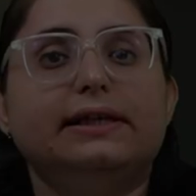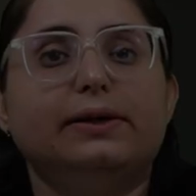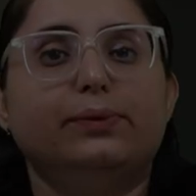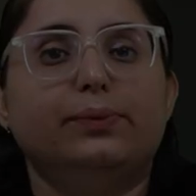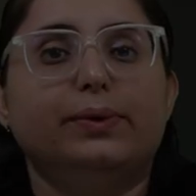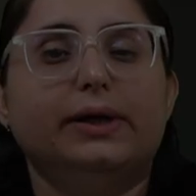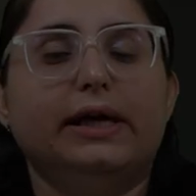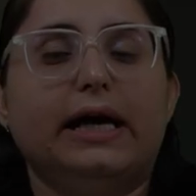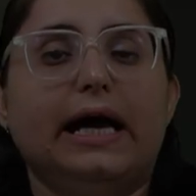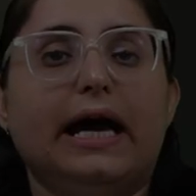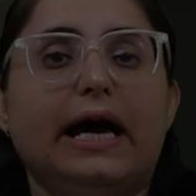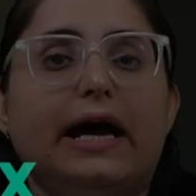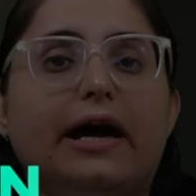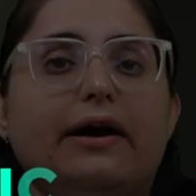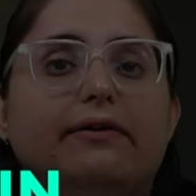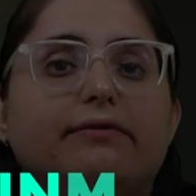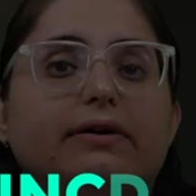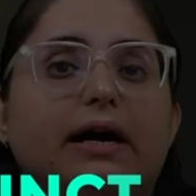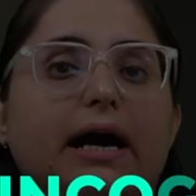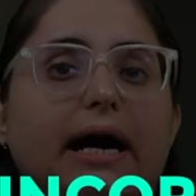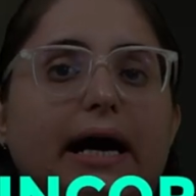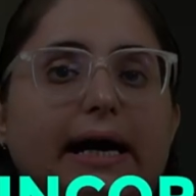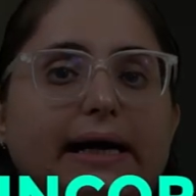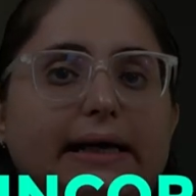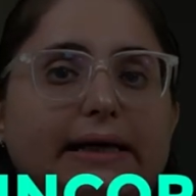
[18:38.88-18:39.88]
thing we have,
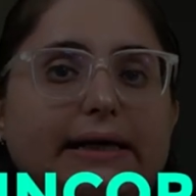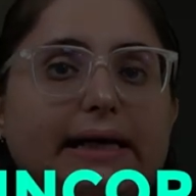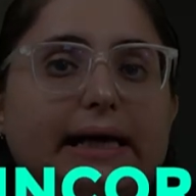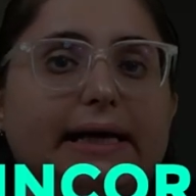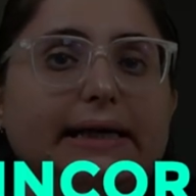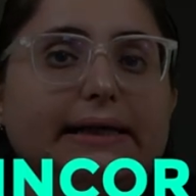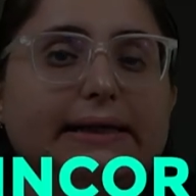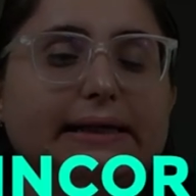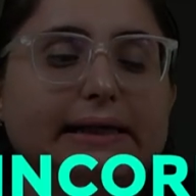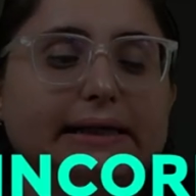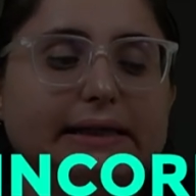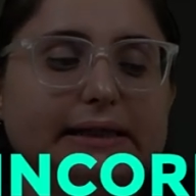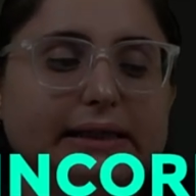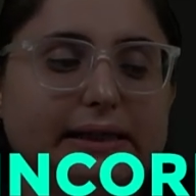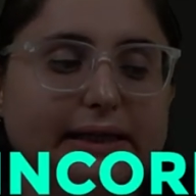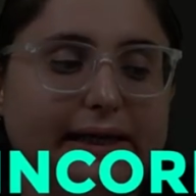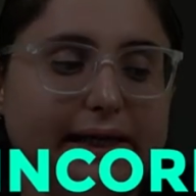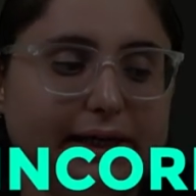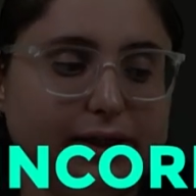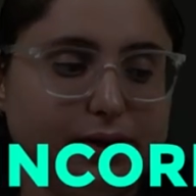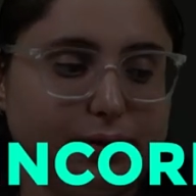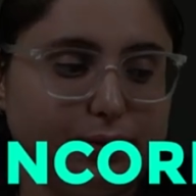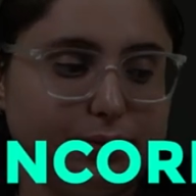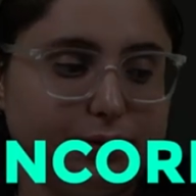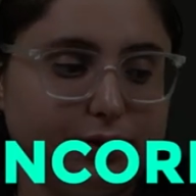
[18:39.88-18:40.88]
highlight
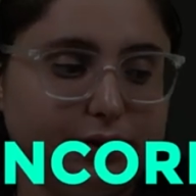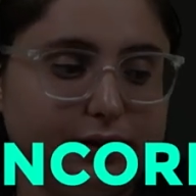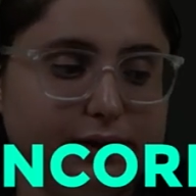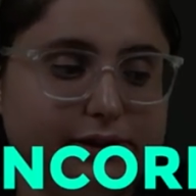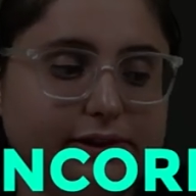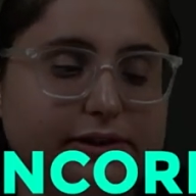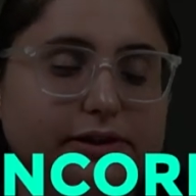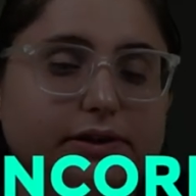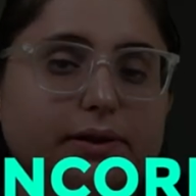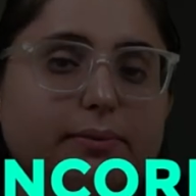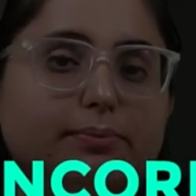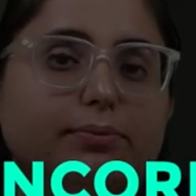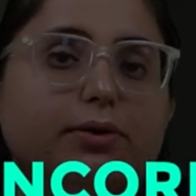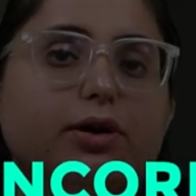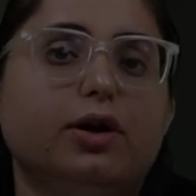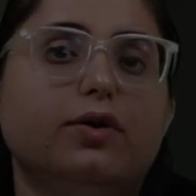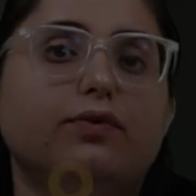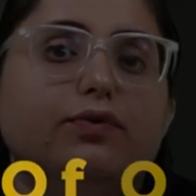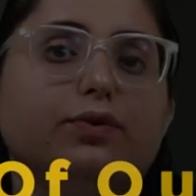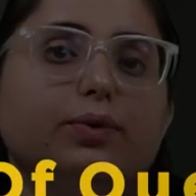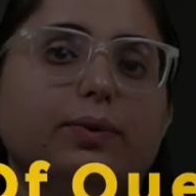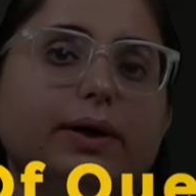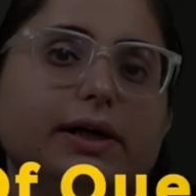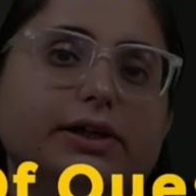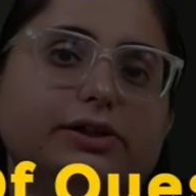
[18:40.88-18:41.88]
incorrect words. Number
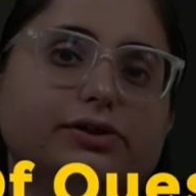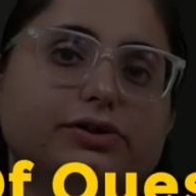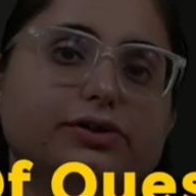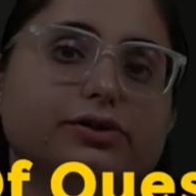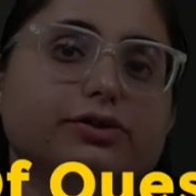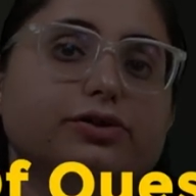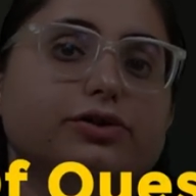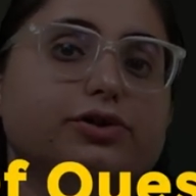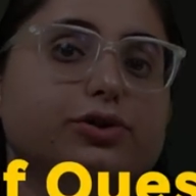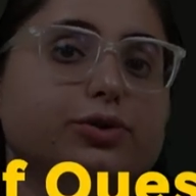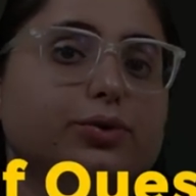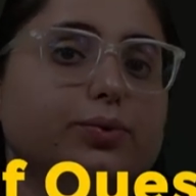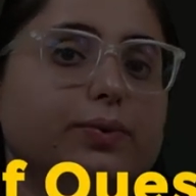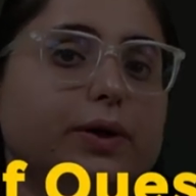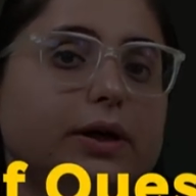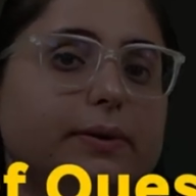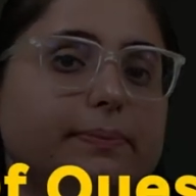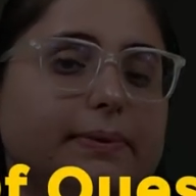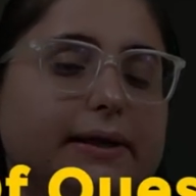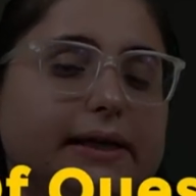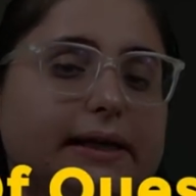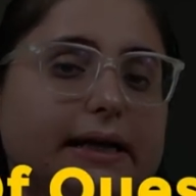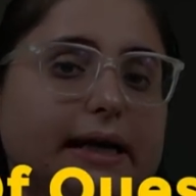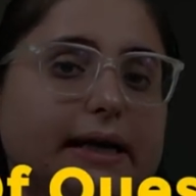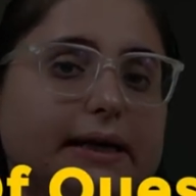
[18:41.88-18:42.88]
of questions you will
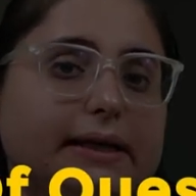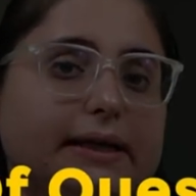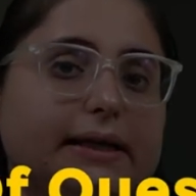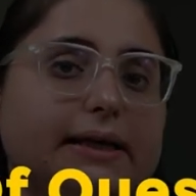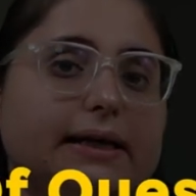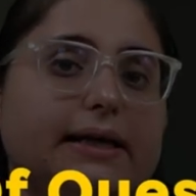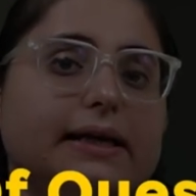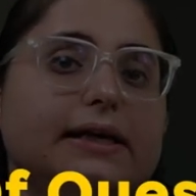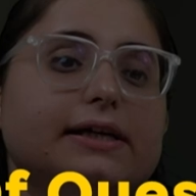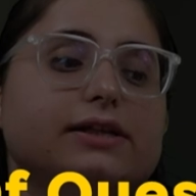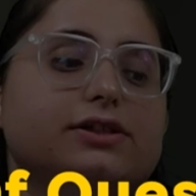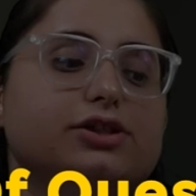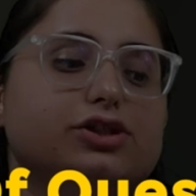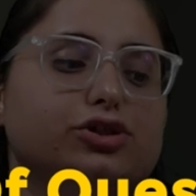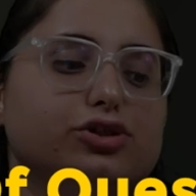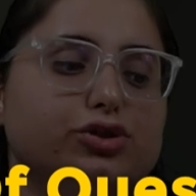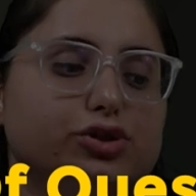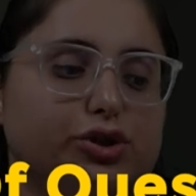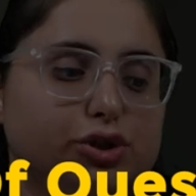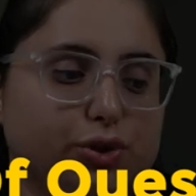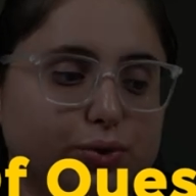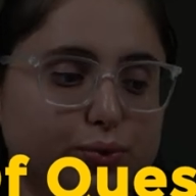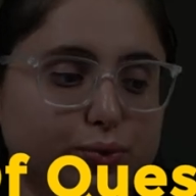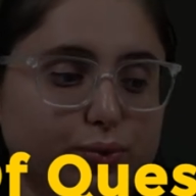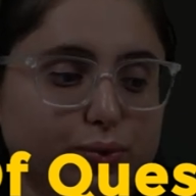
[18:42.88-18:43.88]
be getting is
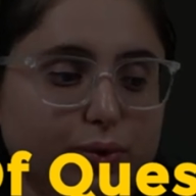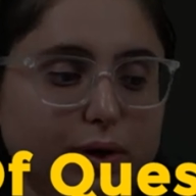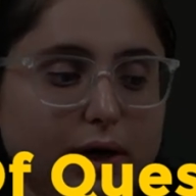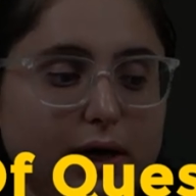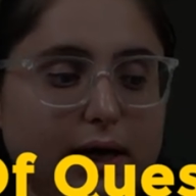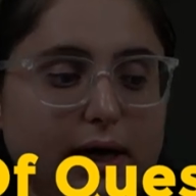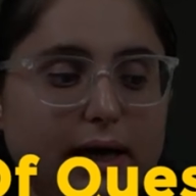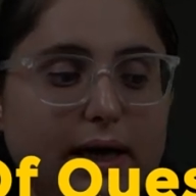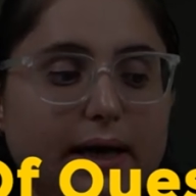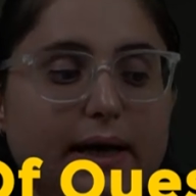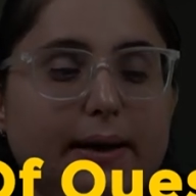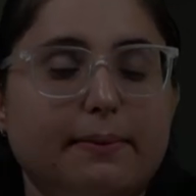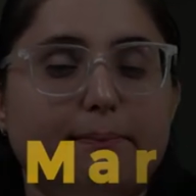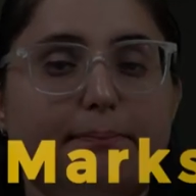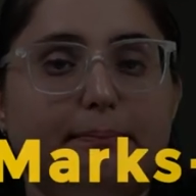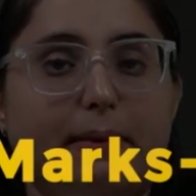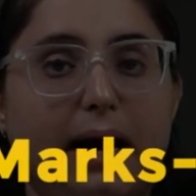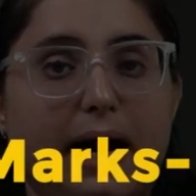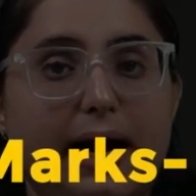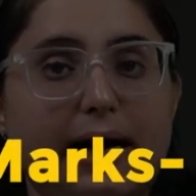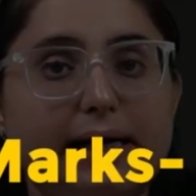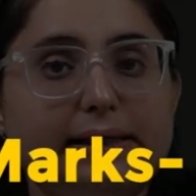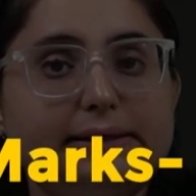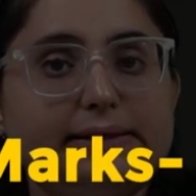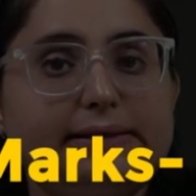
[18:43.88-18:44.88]
2.
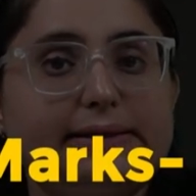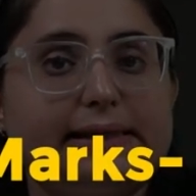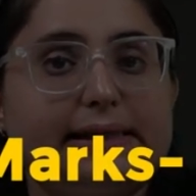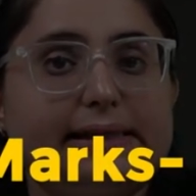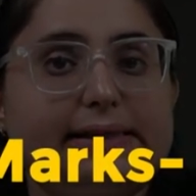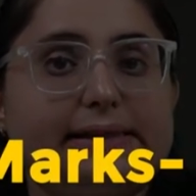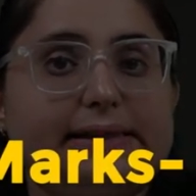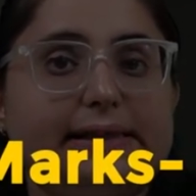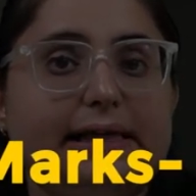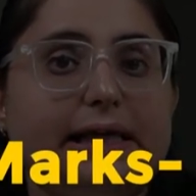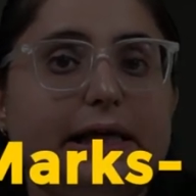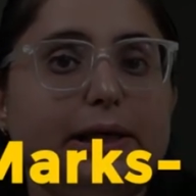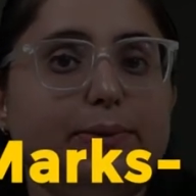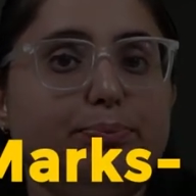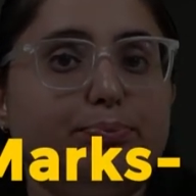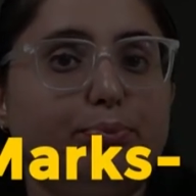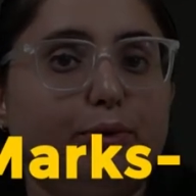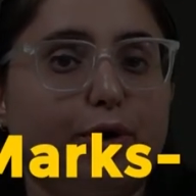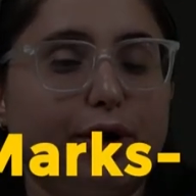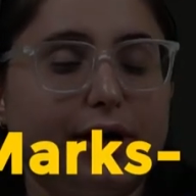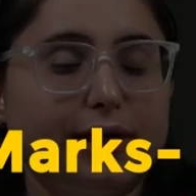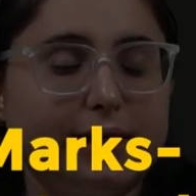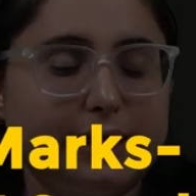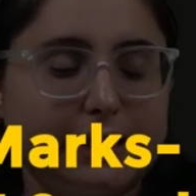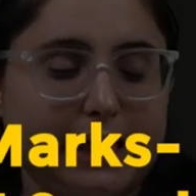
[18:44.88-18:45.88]
Mark
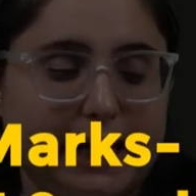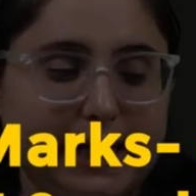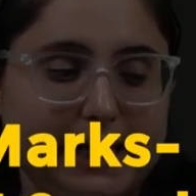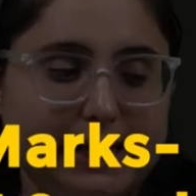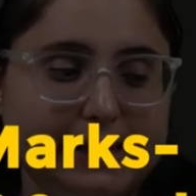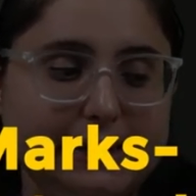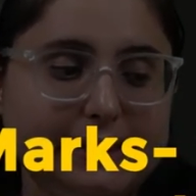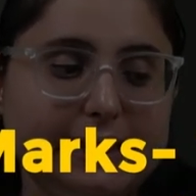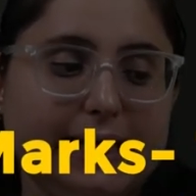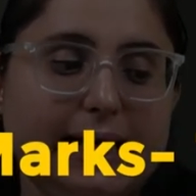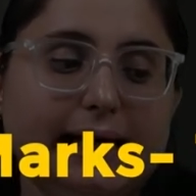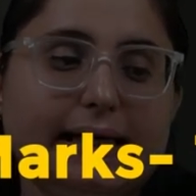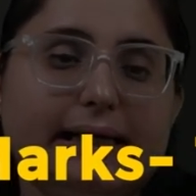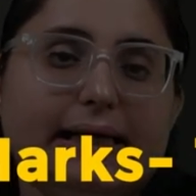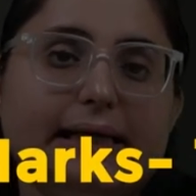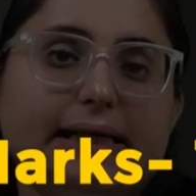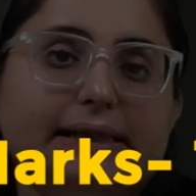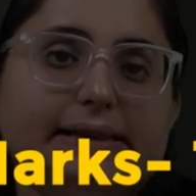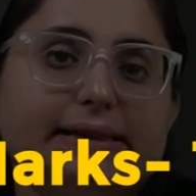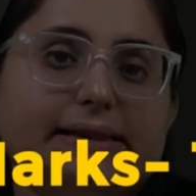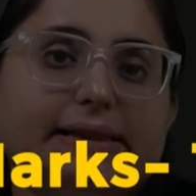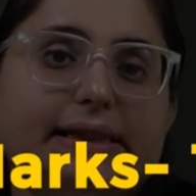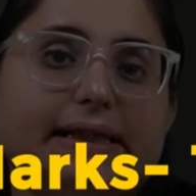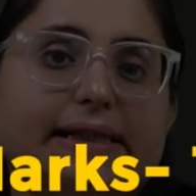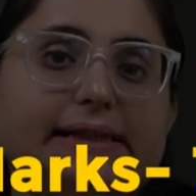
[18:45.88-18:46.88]
16.9 and
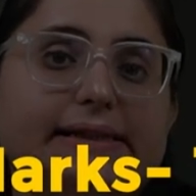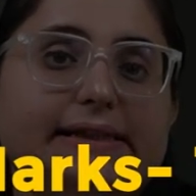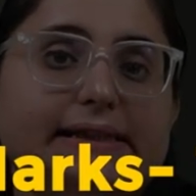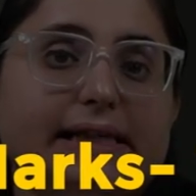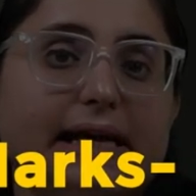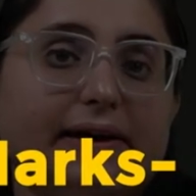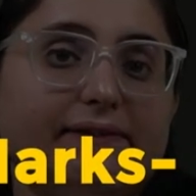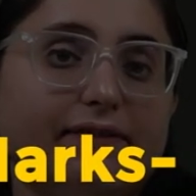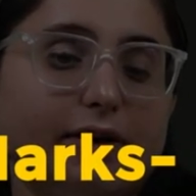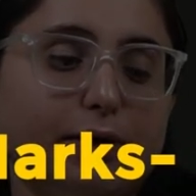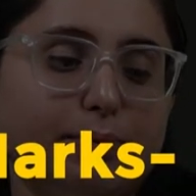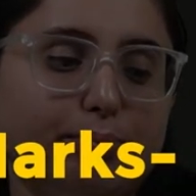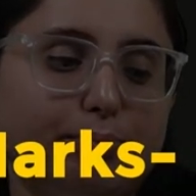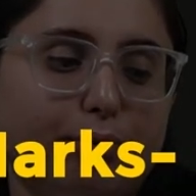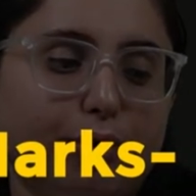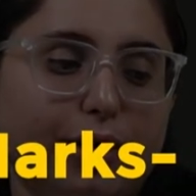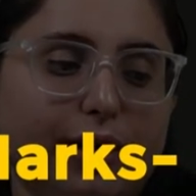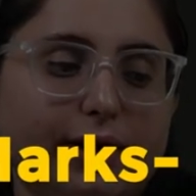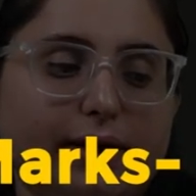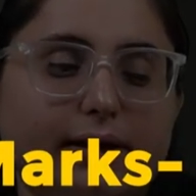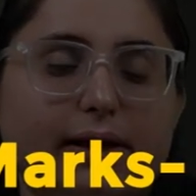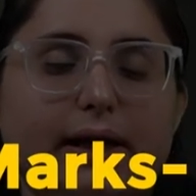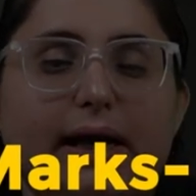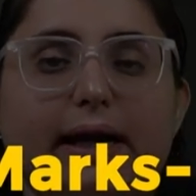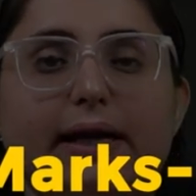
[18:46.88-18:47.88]
listening
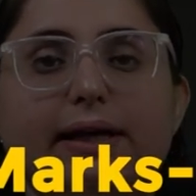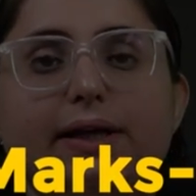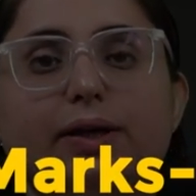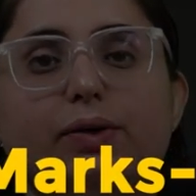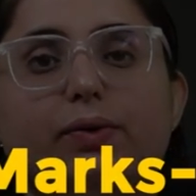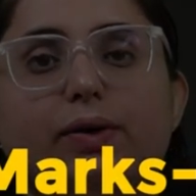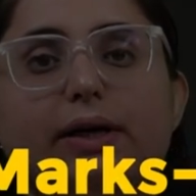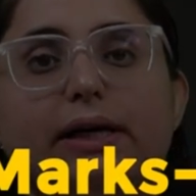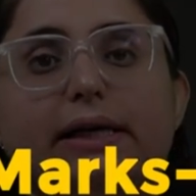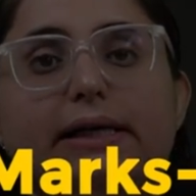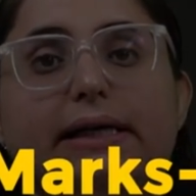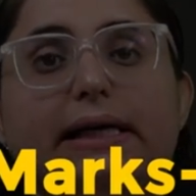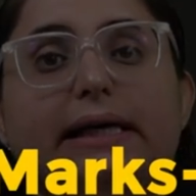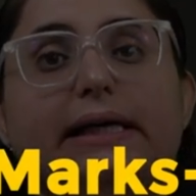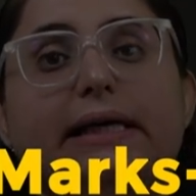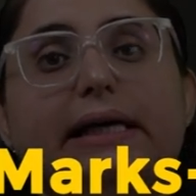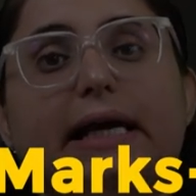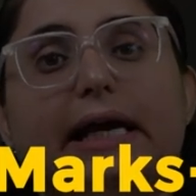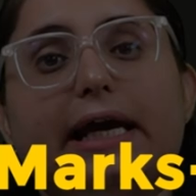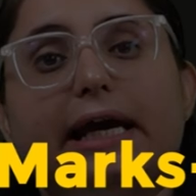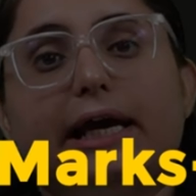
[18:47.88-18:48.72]
7.9, reading